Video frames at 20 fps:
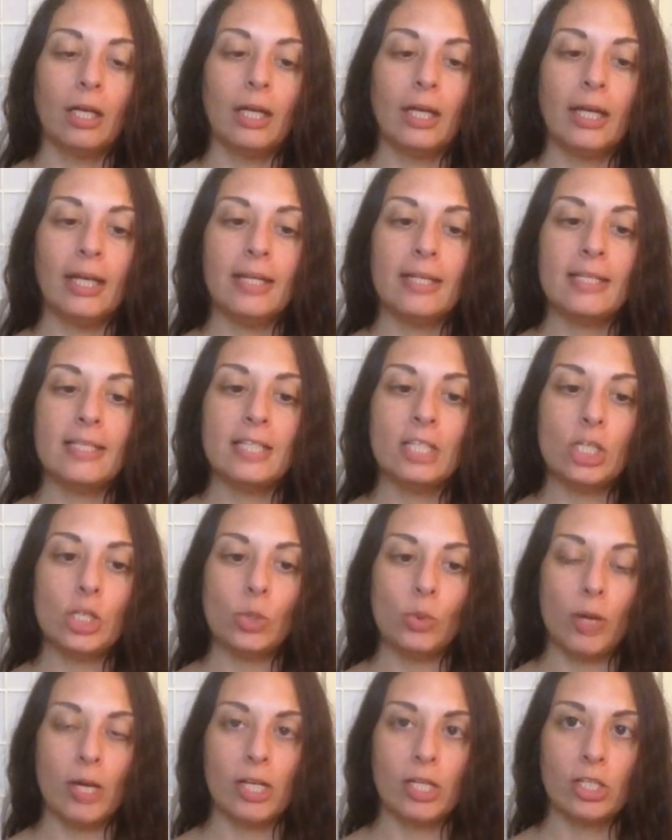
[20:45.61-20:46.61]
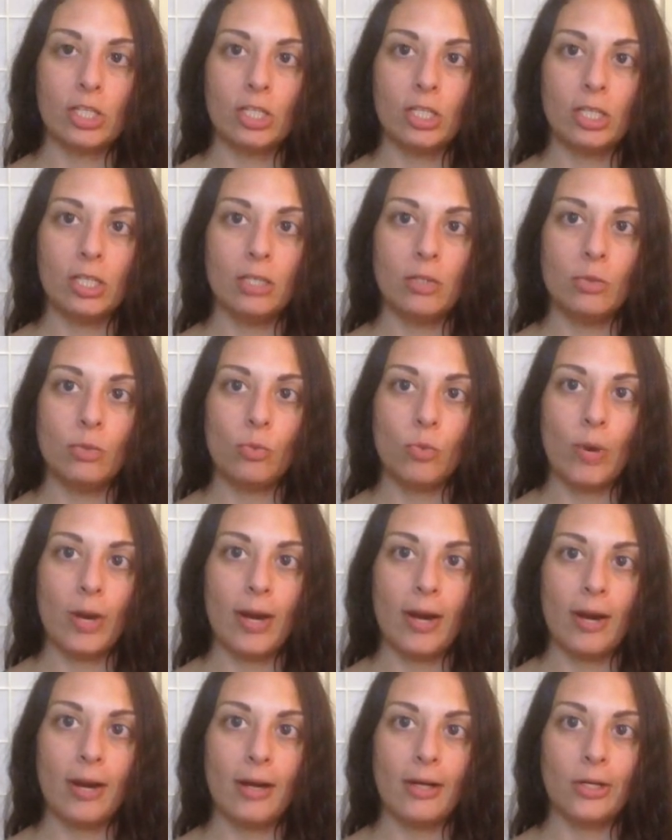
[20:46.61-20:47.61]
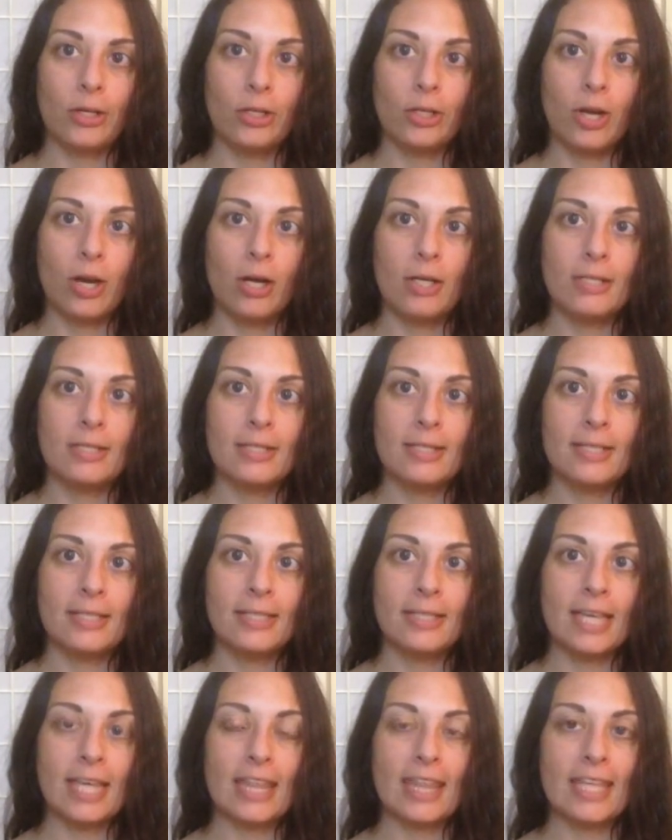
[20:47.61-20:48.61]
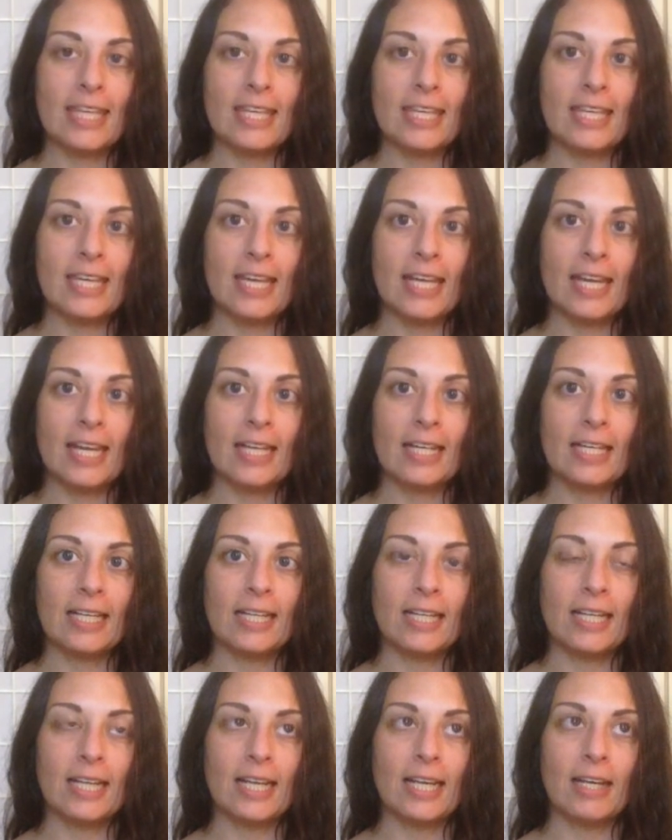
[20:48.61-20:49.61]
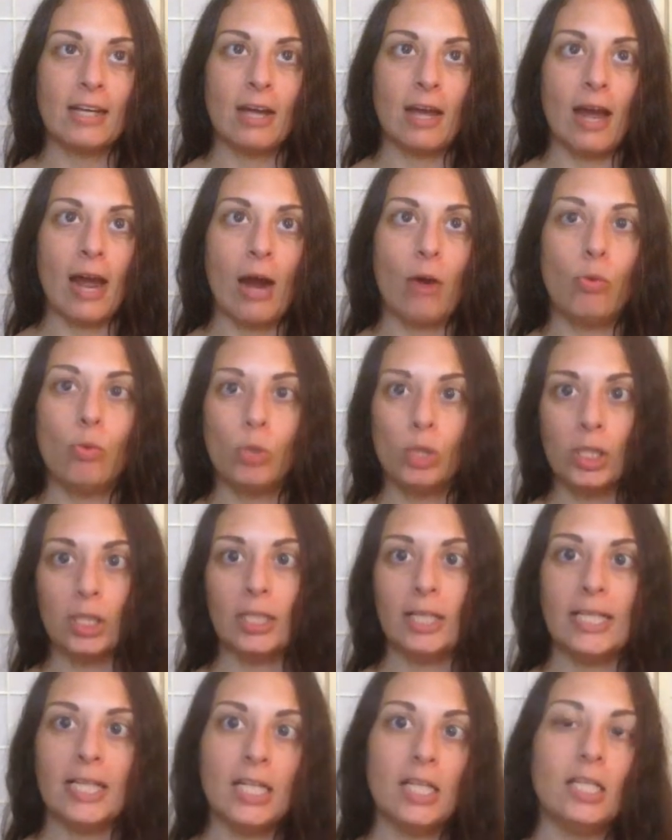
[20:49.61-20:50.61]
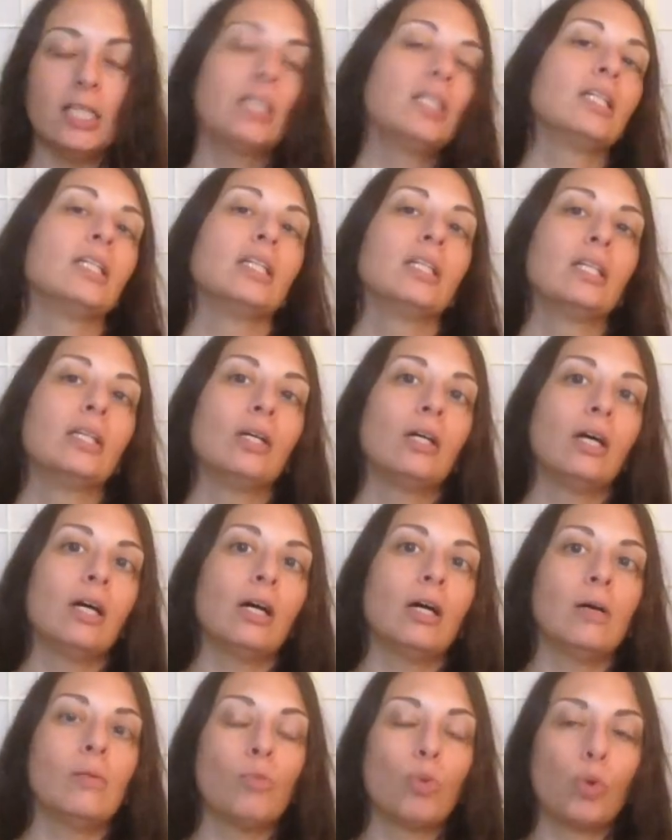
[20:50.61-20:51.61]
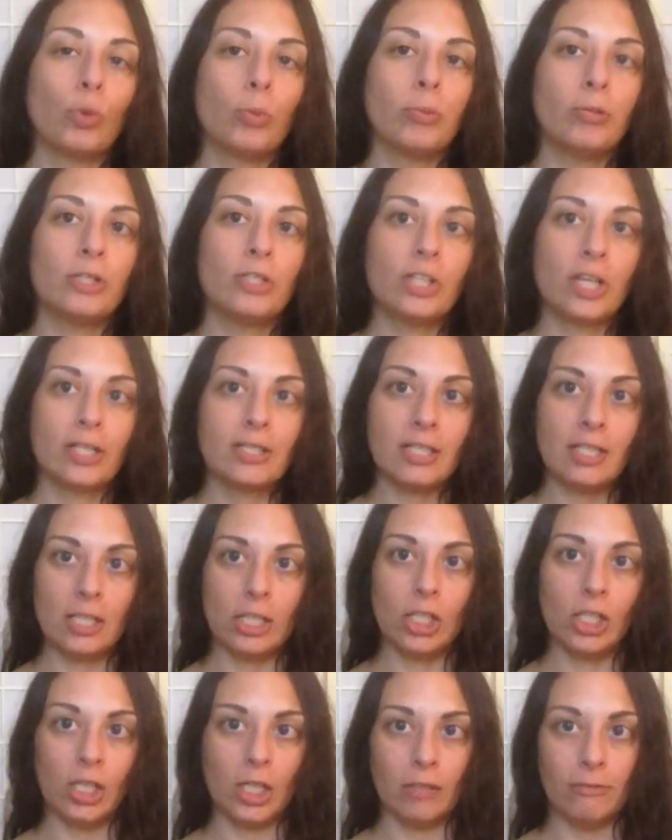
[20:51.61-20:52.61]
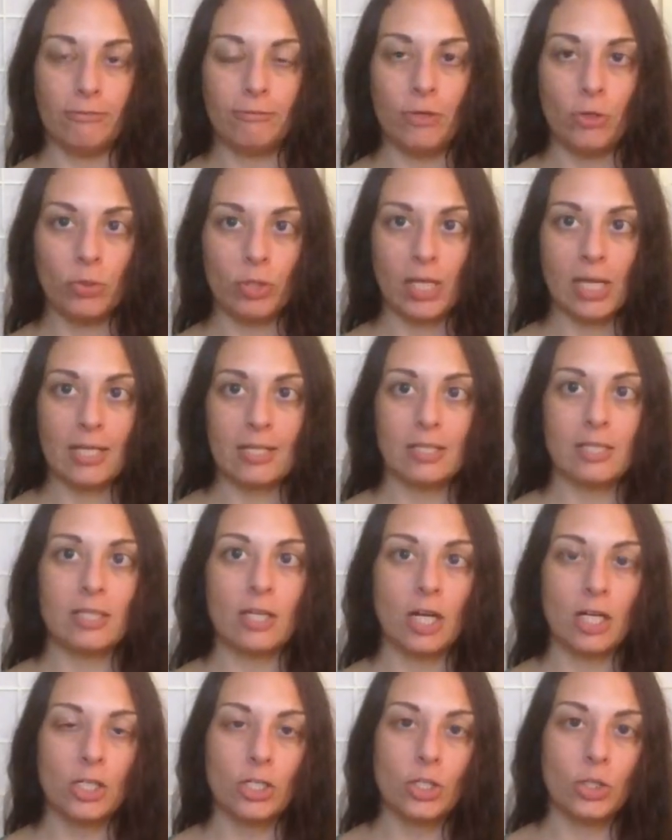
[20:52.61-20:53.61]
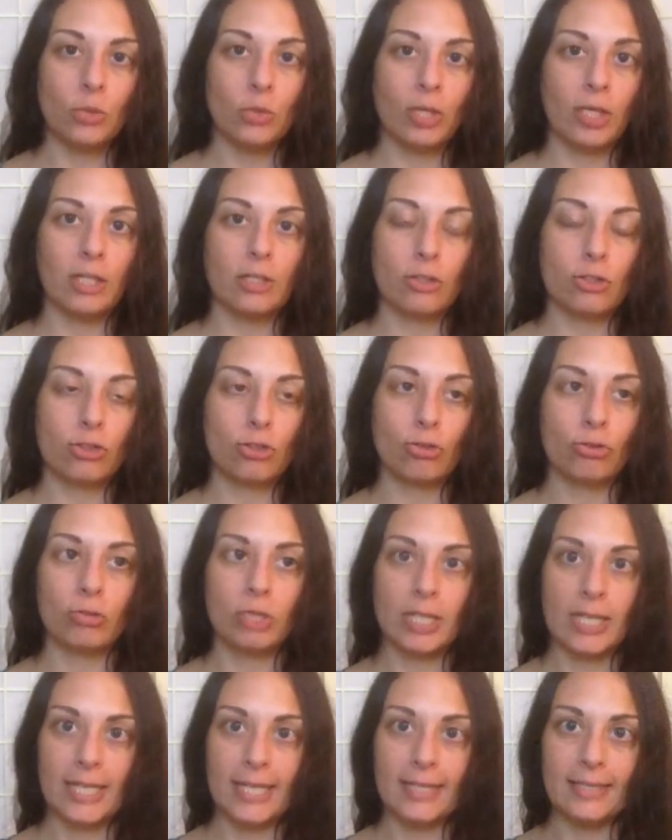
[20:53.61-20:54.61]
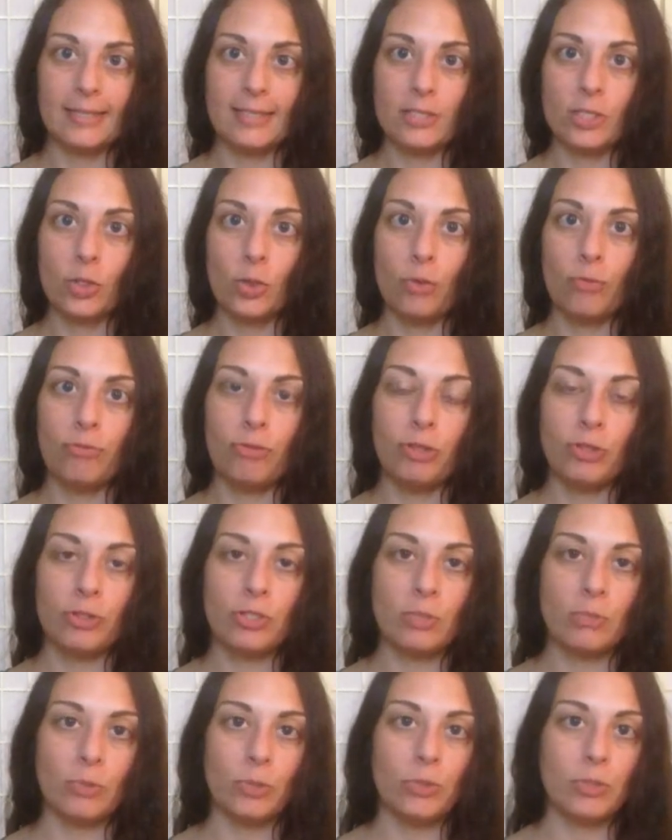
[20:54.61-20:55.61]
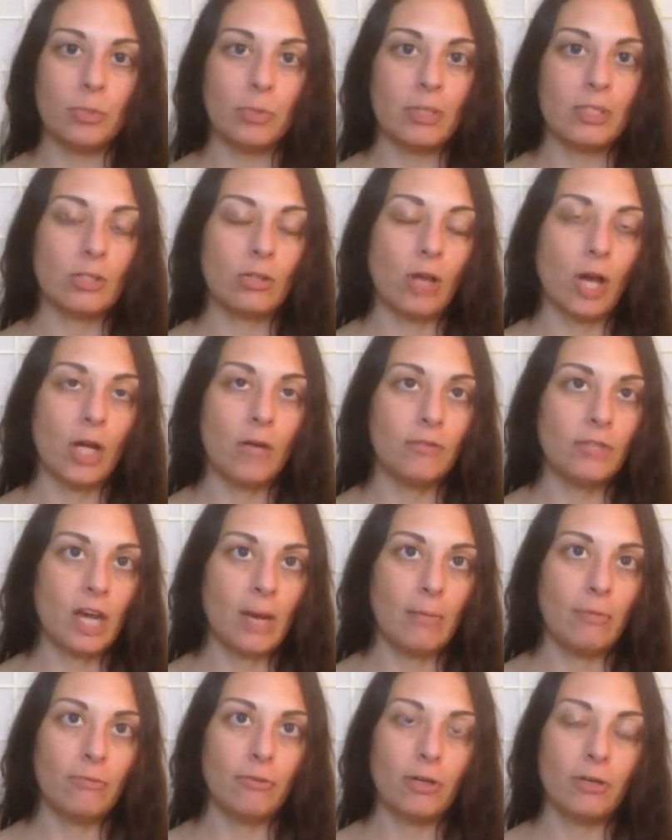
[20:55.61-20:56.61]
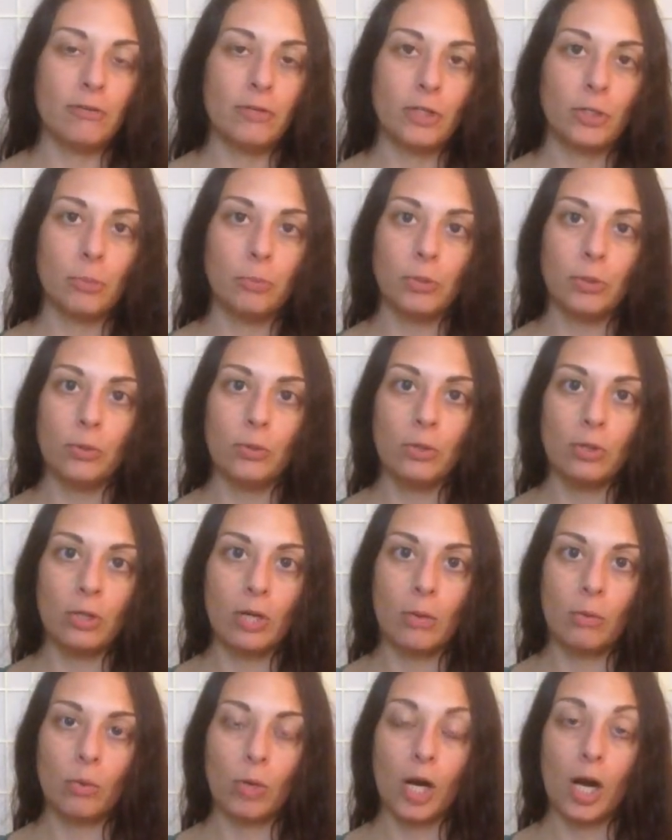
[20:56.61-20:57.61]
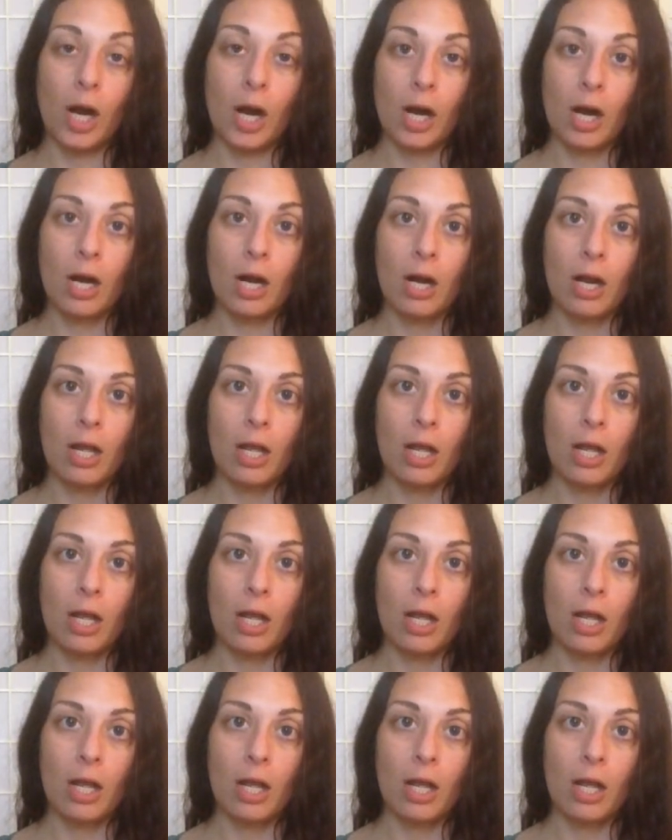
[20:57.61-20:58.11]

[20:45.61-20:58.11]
in a situation where you're constantly thinking outwardly, or projecting your focus onto like a screen. So if you're someone who spends a lot of time in front of a computer at work,